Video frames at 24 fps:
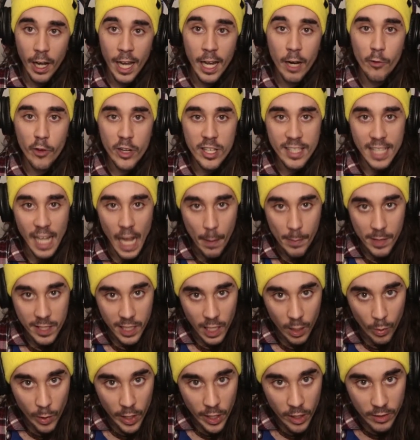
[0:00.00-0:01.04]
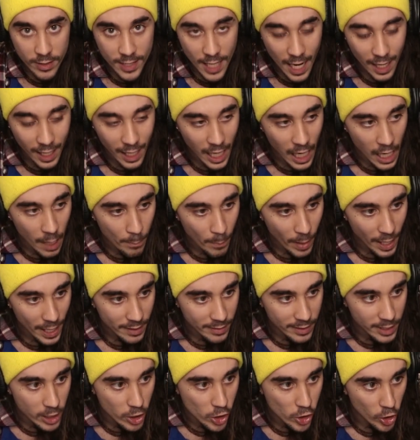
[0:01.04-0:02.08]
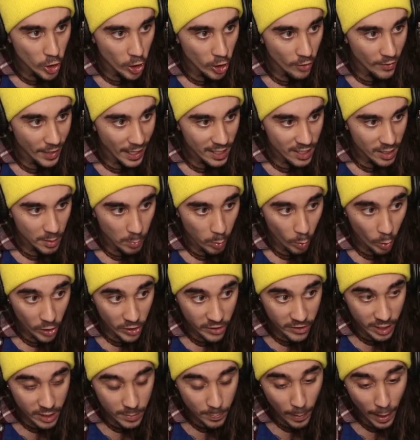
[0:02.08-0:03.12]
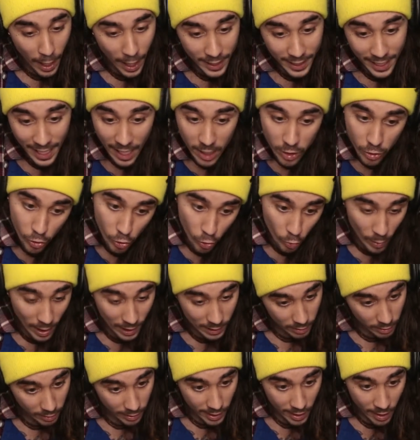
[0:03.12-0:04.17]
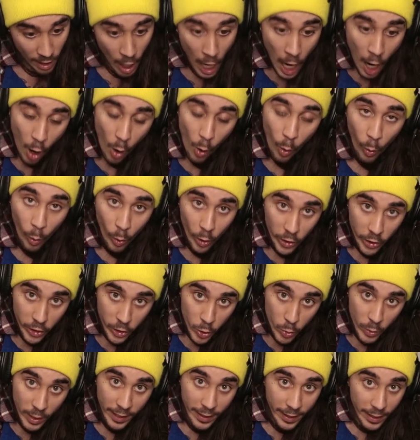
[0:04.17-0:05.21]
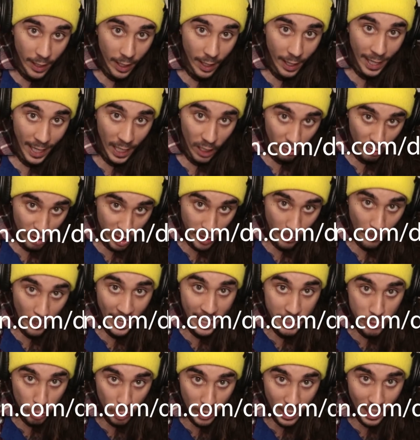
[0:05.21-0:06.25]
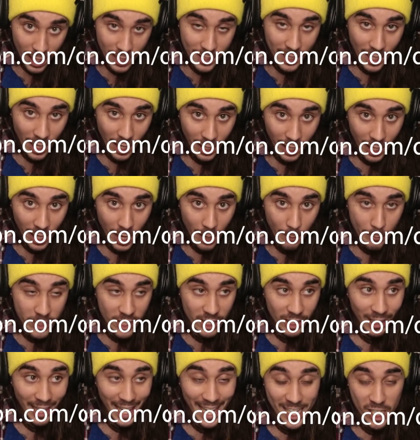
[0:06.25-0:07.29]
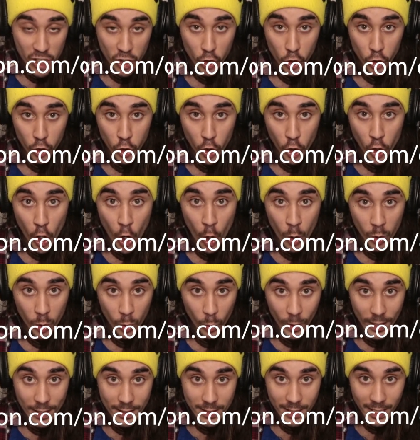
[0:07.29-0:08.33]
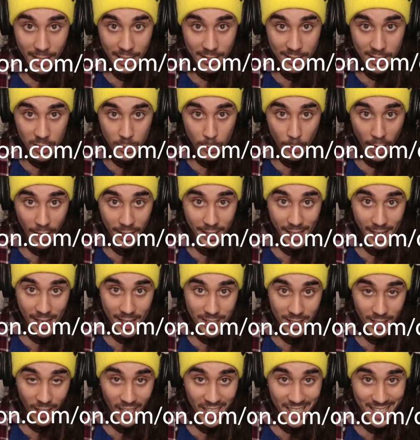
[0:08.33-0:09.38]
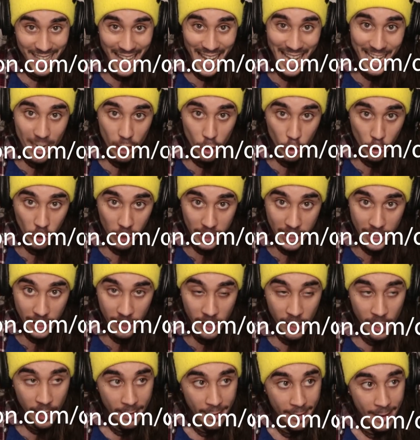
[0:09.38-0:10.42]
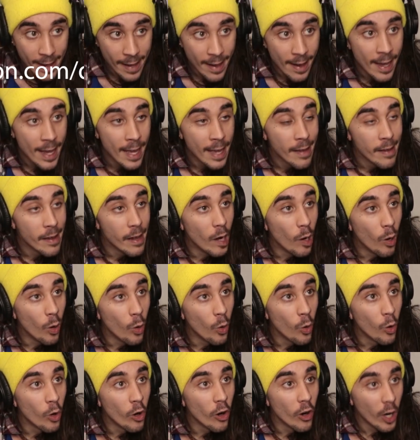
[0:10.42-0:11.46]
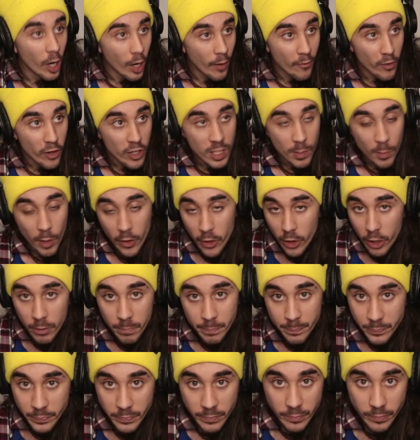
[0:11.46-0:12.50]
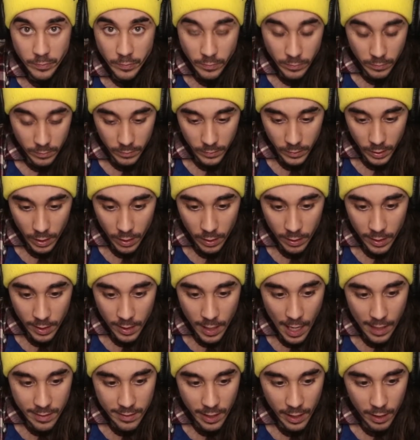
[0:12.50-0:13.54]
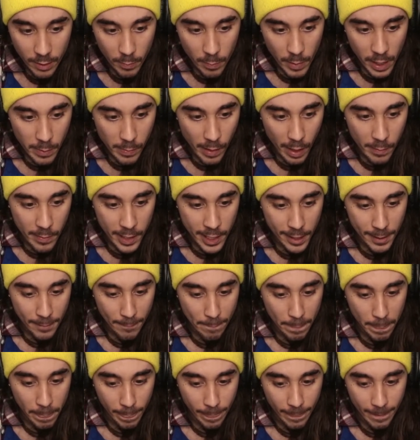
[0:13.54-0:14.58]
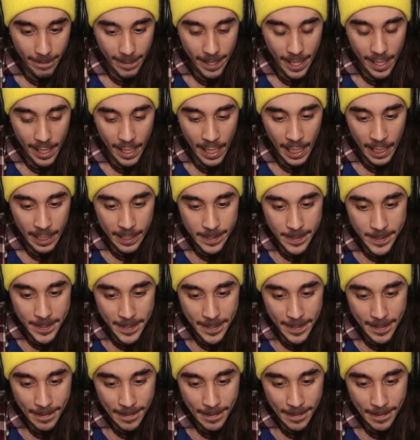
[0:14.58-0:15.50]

over to stayhappystayweird.com, buy a t-shirt that supports this podcast directly, or you can head over to patreon.com/Dakota Wint to get this podcast a day early, or for some other content made by me. And